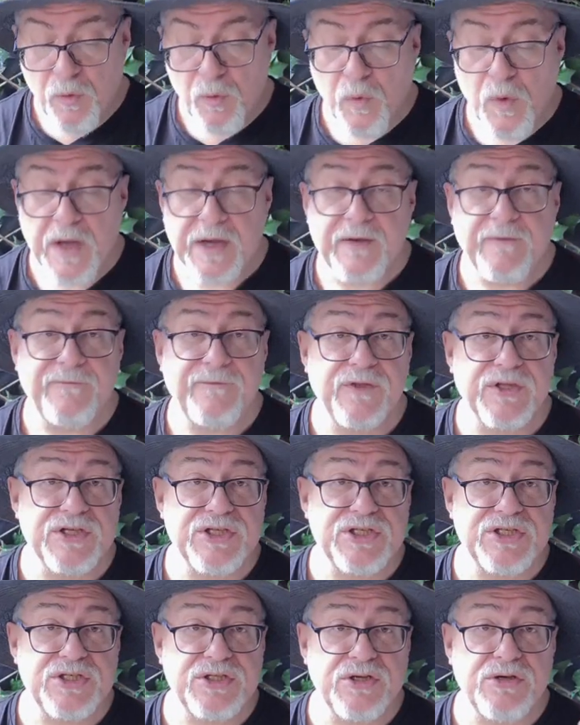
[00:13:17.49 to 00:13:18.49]
one of the
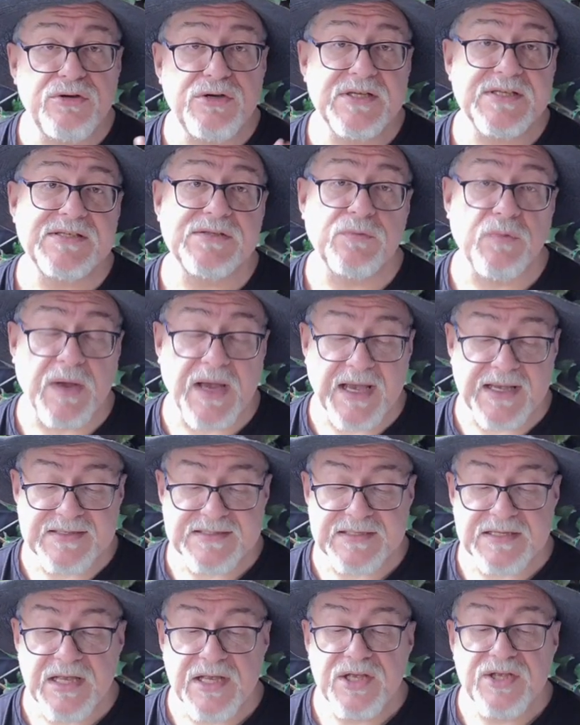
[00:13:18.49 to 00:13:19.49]
surest
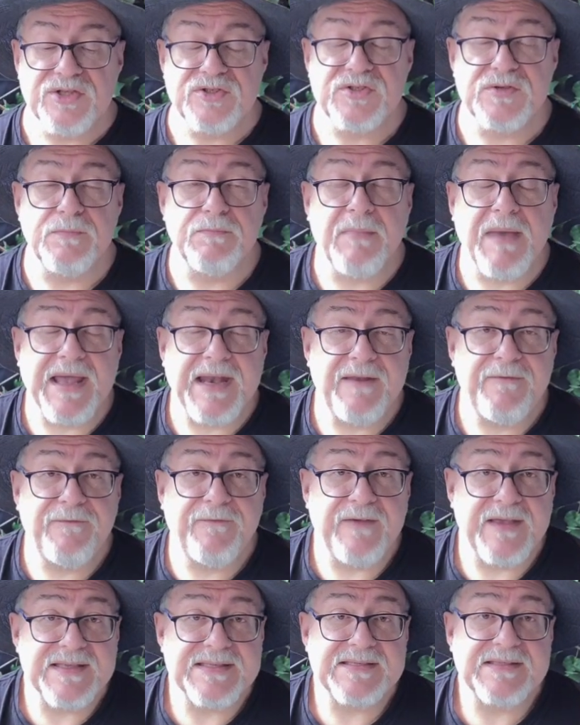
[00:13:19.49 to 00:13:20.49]
ways to
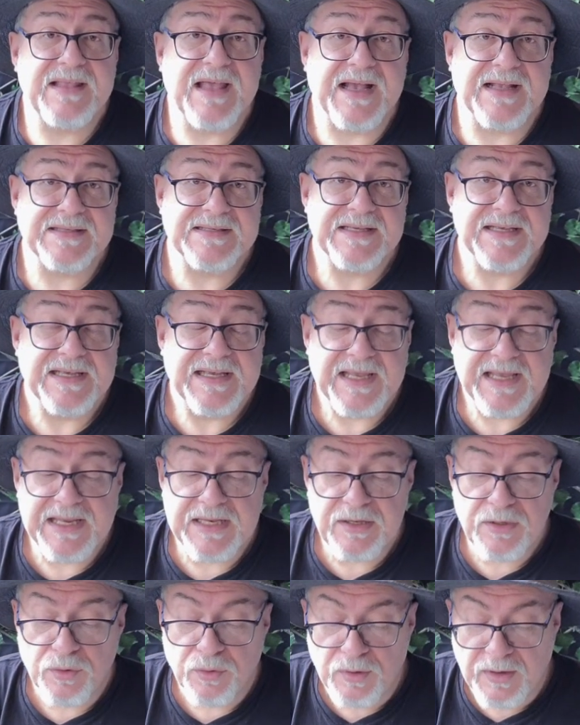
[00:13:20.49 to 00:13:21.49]
manifest that
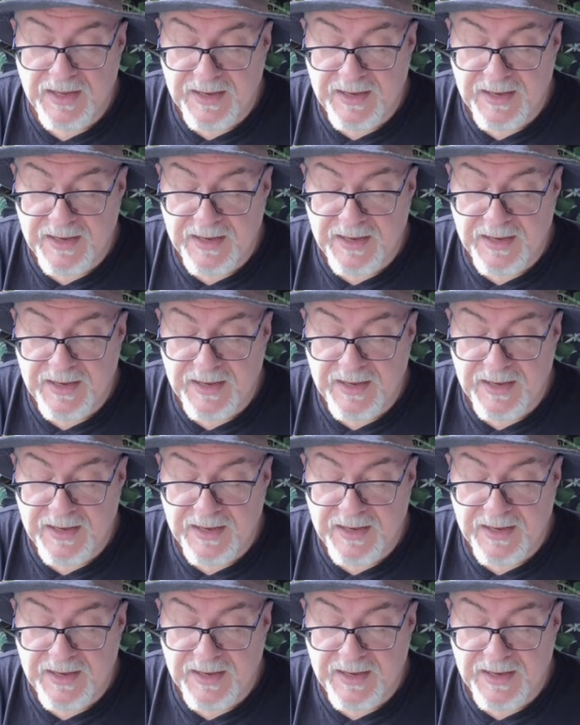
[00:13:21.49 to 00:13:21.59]
in your